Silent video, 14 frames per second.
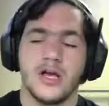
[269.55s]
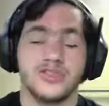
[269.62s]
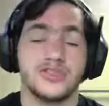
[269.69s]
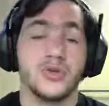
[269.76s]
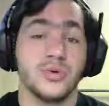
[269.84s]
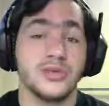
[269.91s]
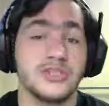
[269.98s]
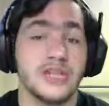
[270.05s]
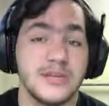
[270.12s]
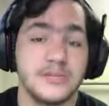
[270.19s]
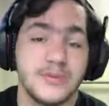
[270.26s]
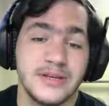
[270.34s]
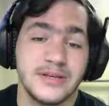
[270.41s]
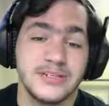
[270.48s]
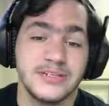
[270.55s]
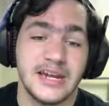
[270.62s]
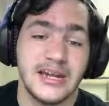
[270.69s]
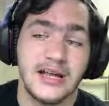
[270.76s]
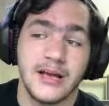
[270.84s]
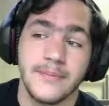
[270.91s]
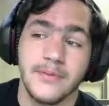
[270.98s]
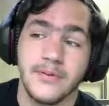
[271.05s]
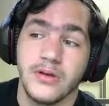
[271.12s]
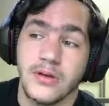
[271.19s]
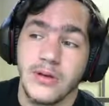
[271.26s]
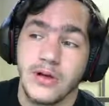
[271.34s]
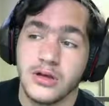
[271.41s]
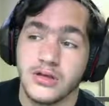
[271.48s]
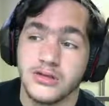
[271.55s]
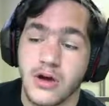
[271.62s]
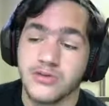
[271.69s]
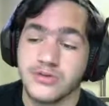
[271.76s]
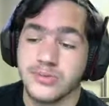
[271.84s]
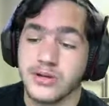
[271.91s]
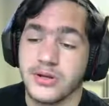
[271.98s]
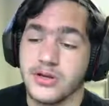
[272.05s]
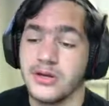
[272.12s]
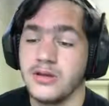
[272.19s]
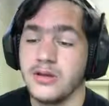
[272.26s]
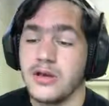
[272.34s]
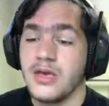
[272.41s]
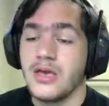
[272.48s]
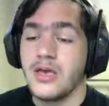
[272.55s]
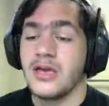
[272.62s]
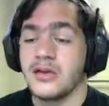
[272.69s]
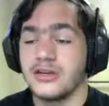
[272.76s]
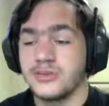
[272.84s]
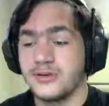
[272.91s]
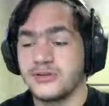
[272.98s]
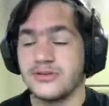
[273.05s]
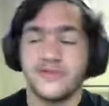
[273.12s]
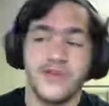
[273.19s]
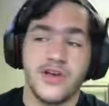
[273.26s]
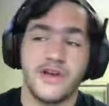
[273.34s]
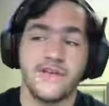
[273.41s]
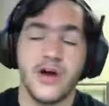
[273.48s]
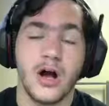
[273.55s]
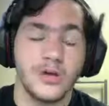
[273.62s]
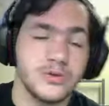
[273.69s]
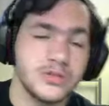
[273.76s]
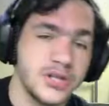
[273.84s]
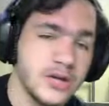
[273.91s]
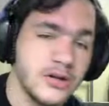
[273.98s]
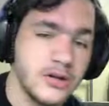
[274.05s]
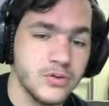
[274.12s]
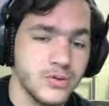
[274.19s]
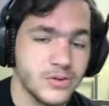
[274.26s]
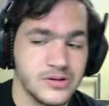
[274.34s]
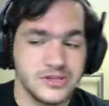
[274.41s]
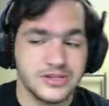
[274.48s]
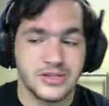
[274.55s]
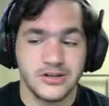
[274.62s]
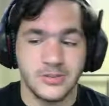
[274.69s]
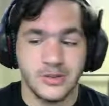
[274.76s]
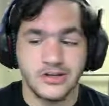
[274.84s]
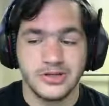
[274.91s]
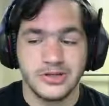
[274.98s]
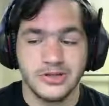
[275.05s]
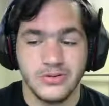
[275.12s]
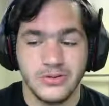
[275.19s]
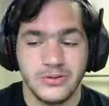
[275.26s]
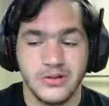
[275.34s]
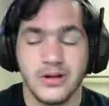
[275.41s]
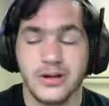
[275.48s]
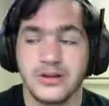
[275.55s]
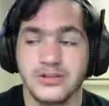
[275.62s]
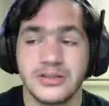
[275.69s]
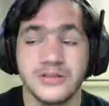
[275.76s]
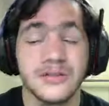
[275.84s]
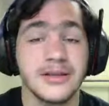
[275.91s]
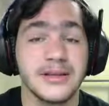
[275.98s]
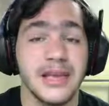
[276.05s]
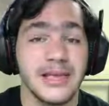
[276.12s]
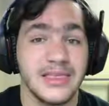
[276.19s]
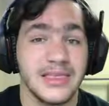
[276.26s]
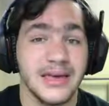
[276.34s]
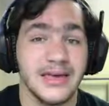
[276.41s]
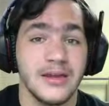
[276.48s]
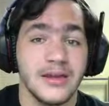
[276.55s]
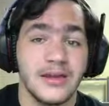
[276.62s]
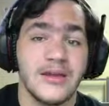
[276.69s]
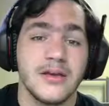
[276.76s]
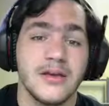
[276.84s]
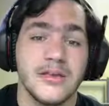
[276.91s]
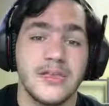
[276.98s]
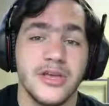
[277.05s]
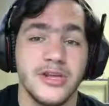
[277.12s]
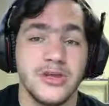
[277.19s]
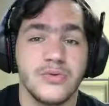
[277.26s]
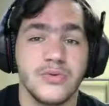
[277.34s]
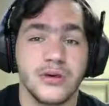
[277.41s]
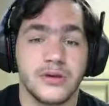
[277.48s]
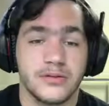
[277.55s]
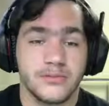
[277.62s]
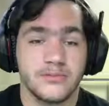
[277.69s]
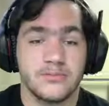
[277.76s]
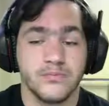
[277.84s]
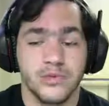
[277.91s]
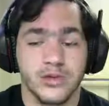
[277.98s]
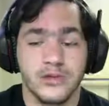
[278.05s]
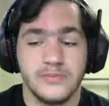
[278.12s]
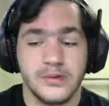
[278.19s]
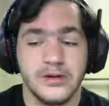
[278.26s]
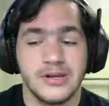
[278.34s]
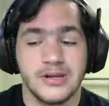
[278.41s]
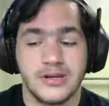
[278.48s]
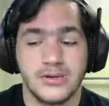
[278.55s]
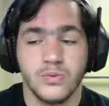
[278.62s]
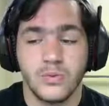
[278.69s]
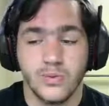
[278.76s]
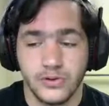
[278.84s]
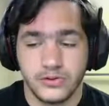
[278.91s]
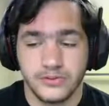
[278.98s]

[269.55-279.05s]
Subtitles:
Sword Stance, because setting up is always pretty good, and especially if you have Aqua Jet or Sucker Punch or something like that, then you can really put it into work.